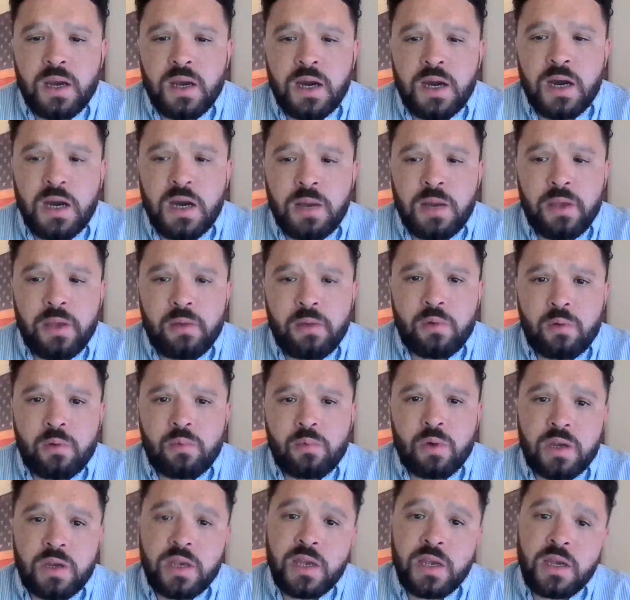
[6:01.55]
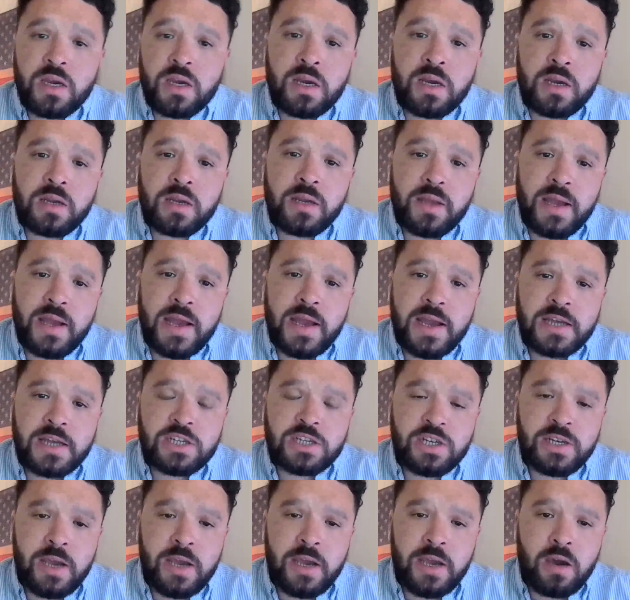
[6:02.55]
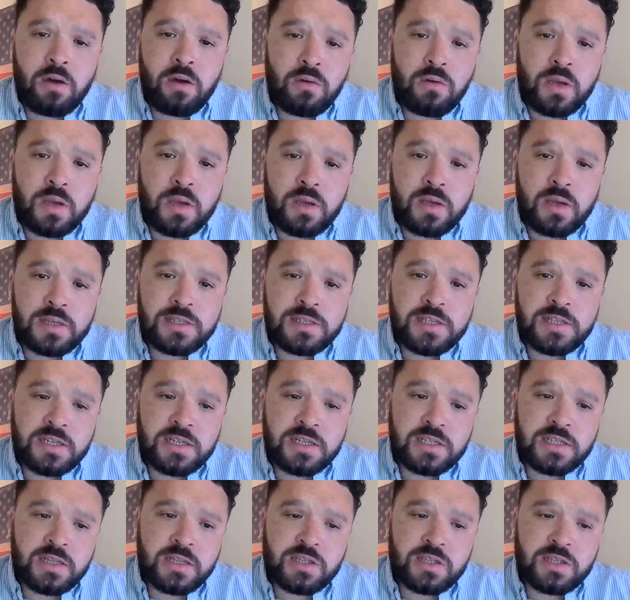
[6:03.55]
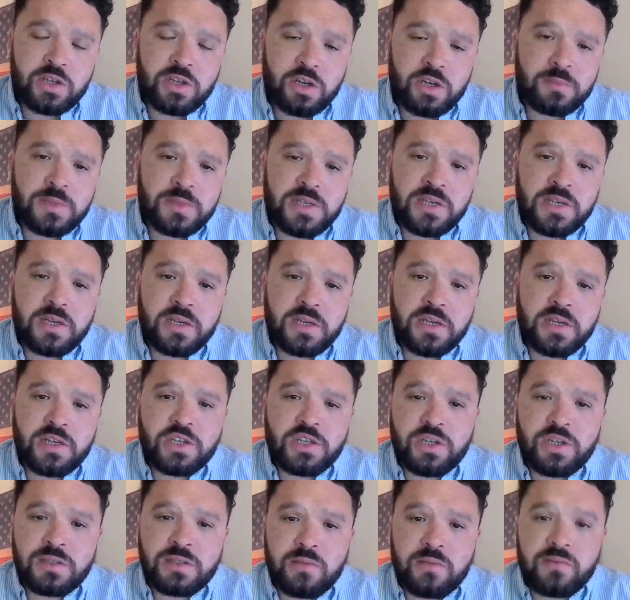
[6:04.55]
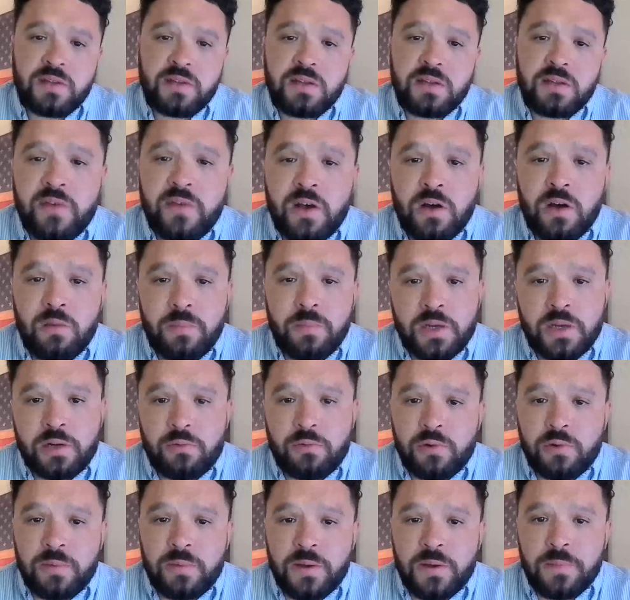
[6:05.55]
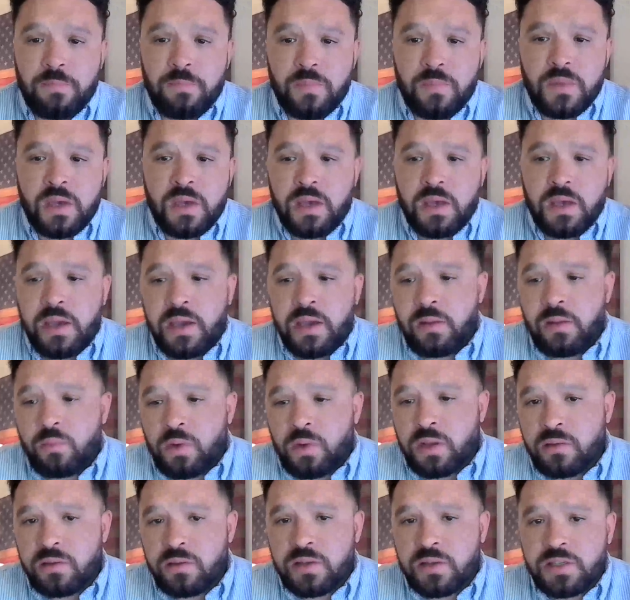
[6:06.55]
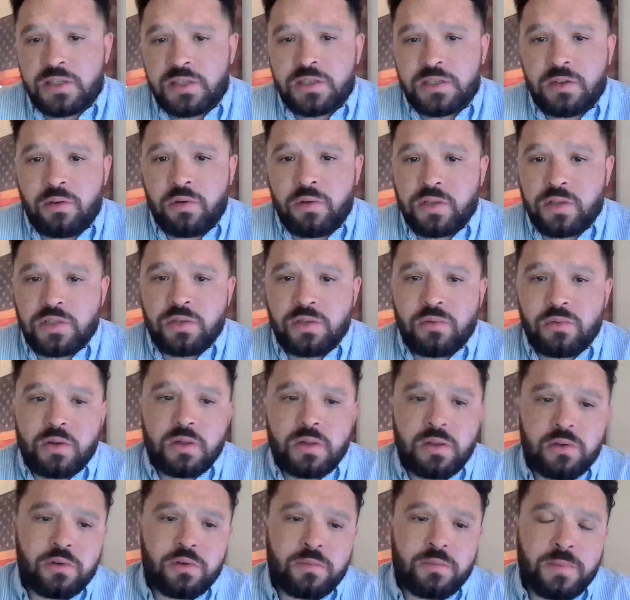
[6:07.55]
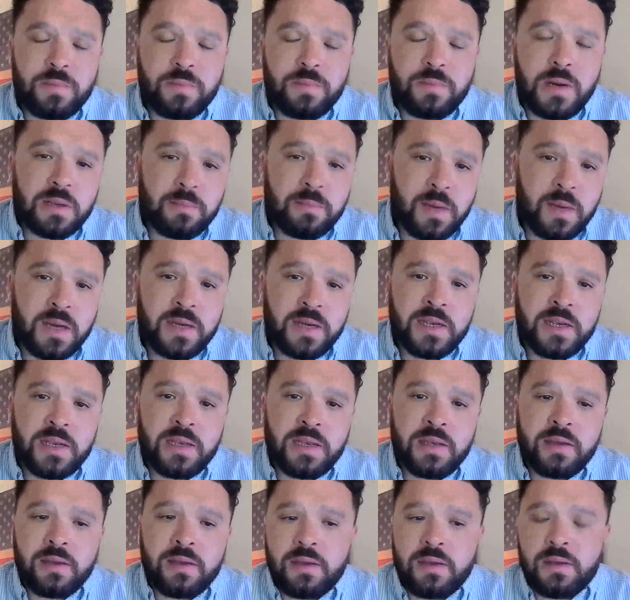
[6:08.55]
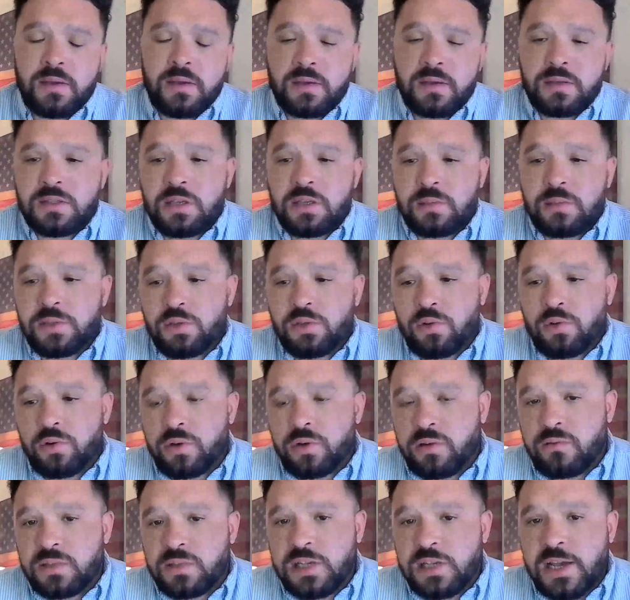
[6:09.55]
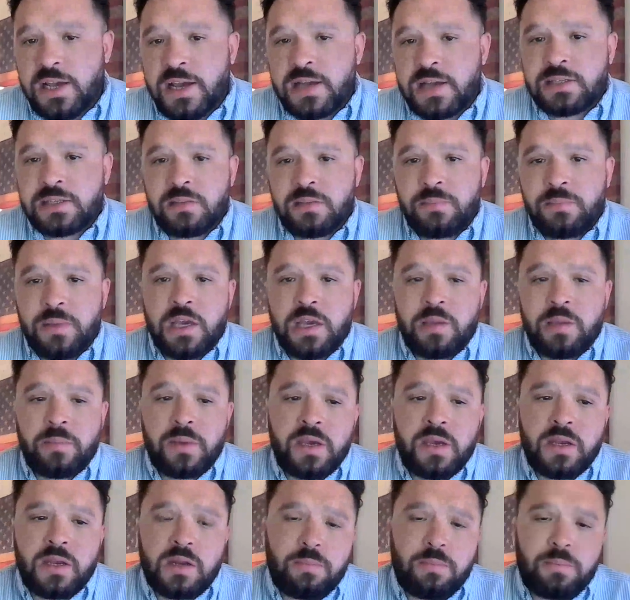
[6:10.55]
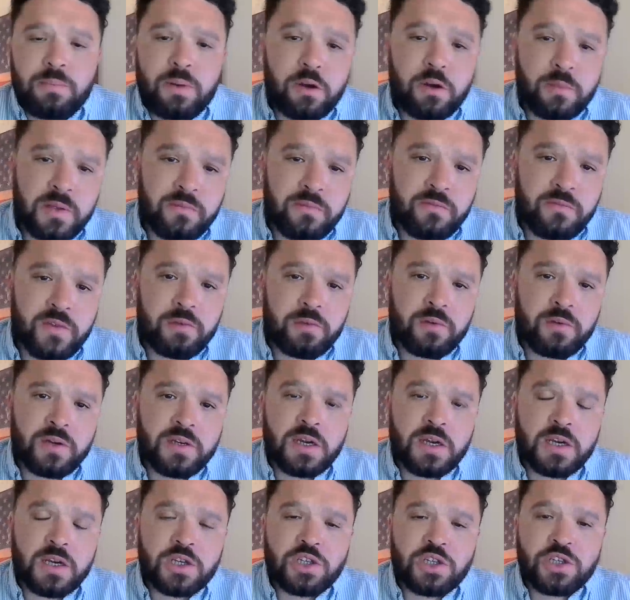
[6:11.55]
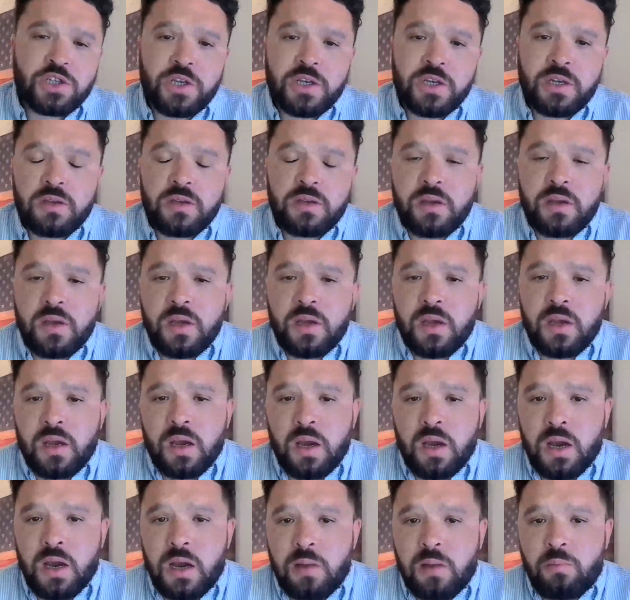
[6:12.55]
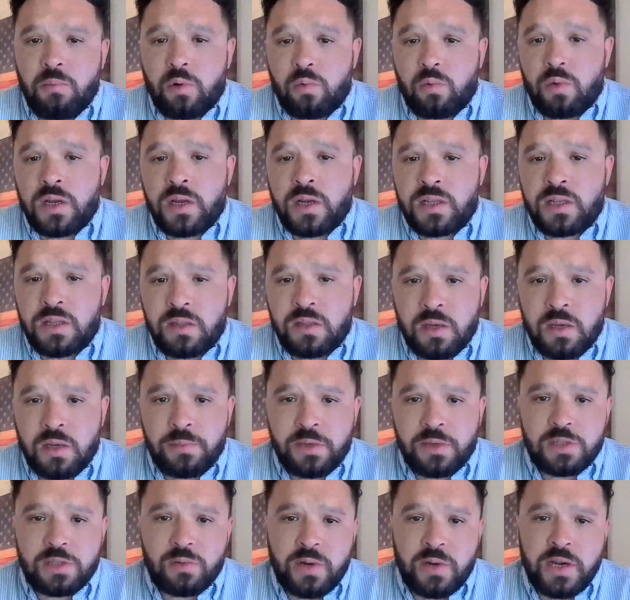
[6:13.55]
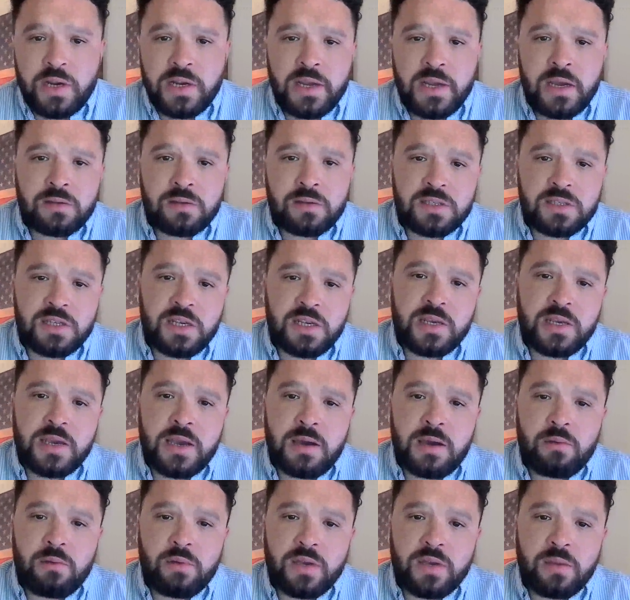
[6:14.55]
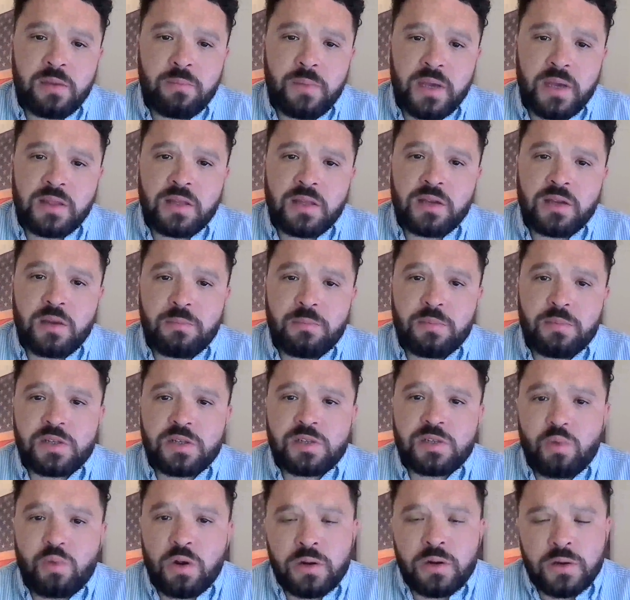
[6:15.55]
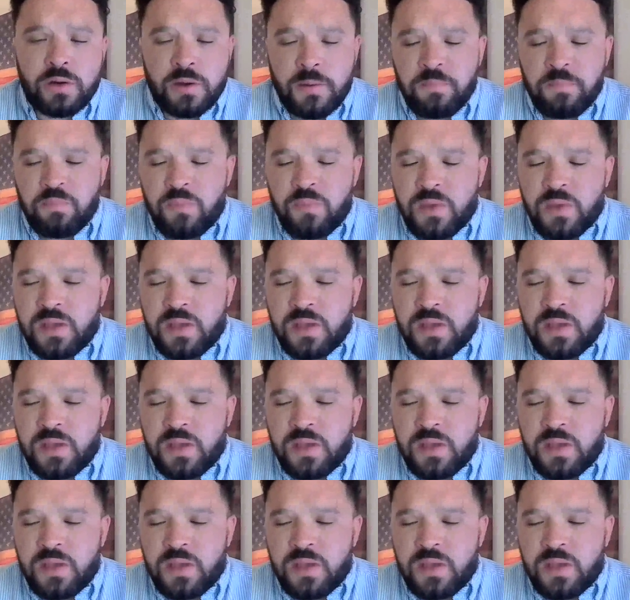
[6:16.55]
And we're working on hashing out essentially the terms and conditions development agreement. And whether this is going to include public money, some sort of tax abatement, a permit fee reduction. We're running the numbers right now, seeing how we can make the numbers work.